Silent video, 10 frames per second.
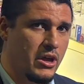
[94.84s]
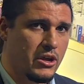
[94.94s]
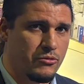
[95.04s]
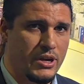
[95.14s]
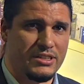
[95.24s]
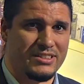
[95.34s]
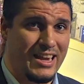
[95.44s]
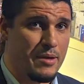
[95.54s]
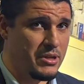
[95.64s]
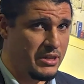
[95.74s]
grid
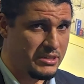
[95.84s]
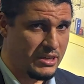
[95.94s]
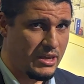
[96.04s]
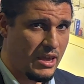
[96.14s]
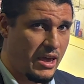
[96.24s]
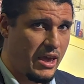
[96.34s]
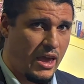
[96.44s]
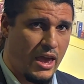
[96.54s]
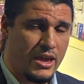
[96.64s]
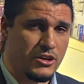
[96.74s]
stability
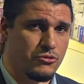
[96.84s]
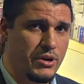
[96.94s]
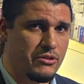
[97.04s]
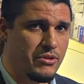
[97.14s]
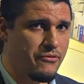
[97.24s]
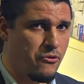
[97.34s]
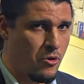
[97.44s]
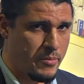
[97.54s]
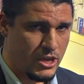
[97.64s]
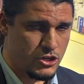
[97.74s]
and grid
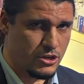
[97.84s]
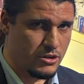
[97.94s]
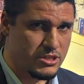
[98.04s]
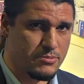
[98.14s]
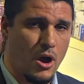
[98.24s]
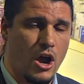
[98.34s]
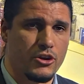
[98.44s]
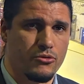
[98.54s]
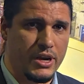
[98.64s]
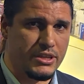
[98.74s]
reformation,
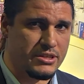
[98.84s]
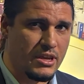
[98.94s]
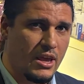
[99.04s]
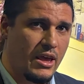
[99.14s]
smart grids,